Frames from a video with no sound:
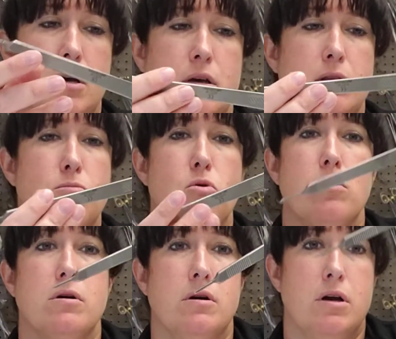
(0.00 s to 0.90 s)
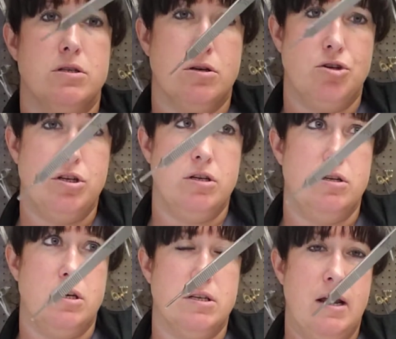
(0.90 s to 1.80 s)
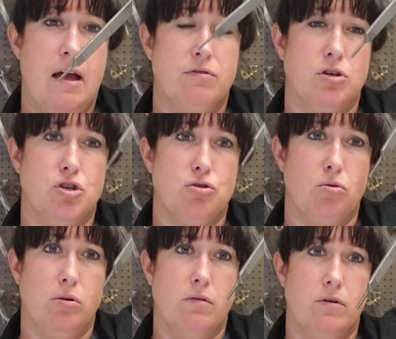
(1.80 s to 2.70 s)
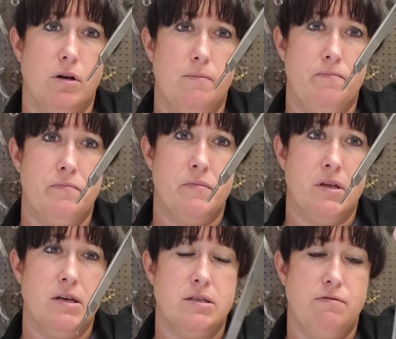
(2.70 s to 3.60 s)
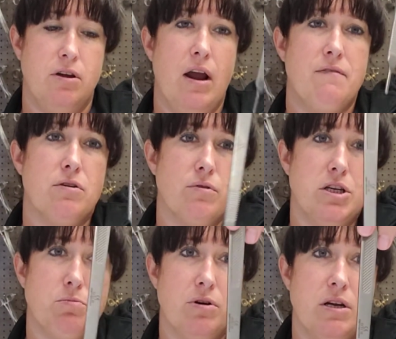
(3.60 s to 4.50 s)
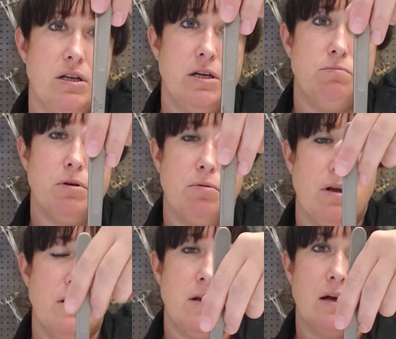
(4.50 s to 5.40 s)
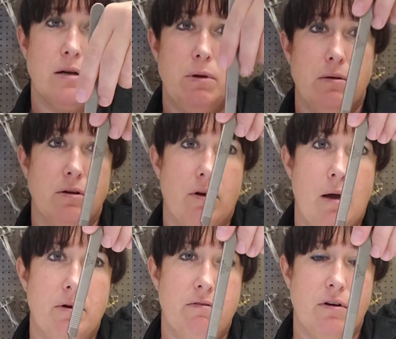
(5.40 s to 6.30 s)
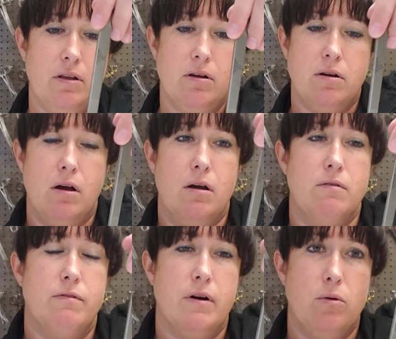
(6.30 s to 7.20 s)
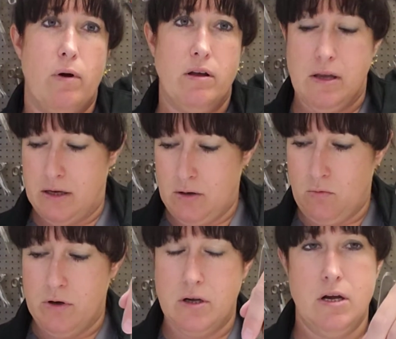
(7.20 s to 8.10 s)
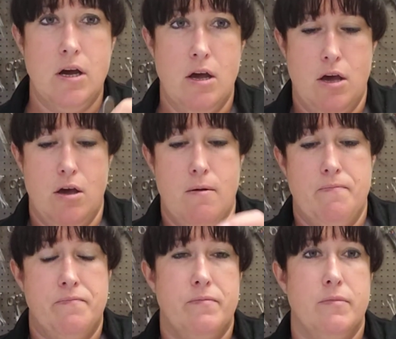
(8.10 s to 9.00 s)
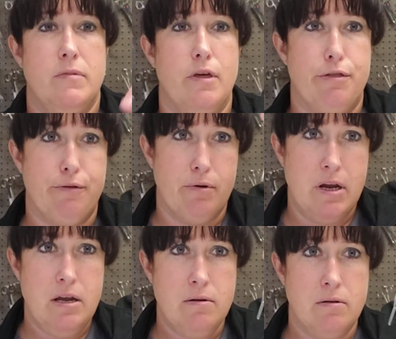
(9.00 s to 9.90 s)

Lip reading: more a surgeon doesn't have control over it. Because if they're having to reach pretty deep, they're probably not going to be able to grab it very well like you would the 3.